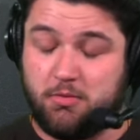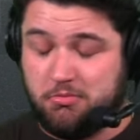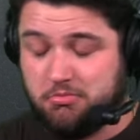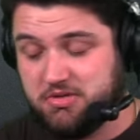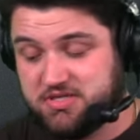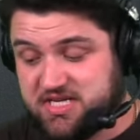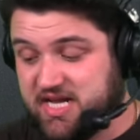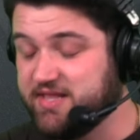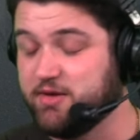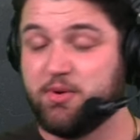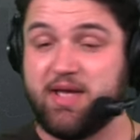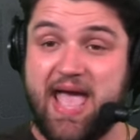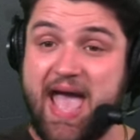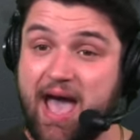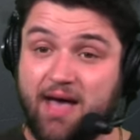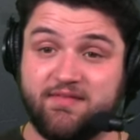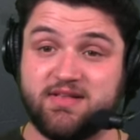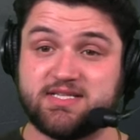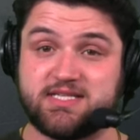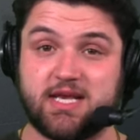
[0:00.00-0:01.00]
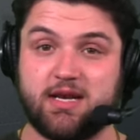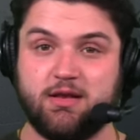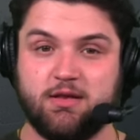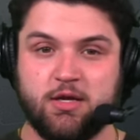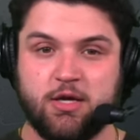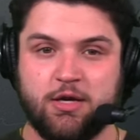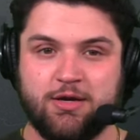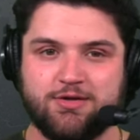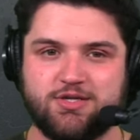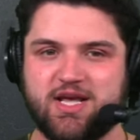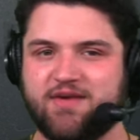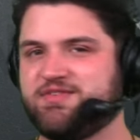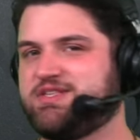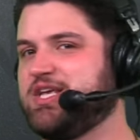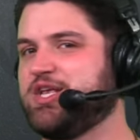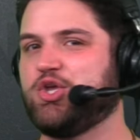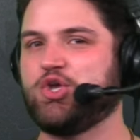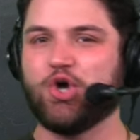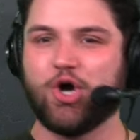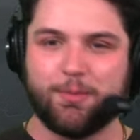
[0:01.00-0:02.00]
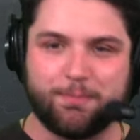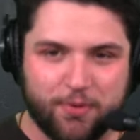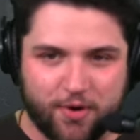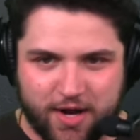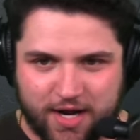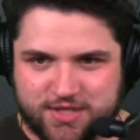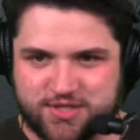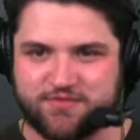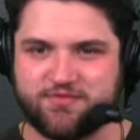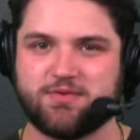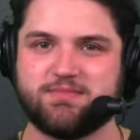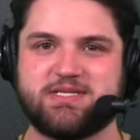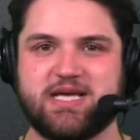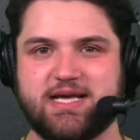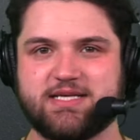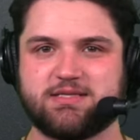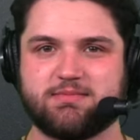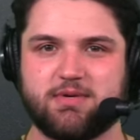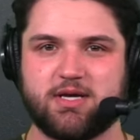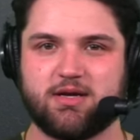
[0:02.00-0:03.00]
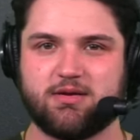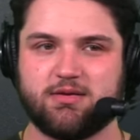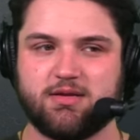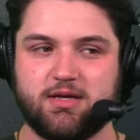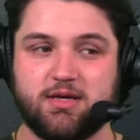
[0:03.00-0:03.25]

It's not that we haven't seen any, just haven't seen good production from Taysom Hill.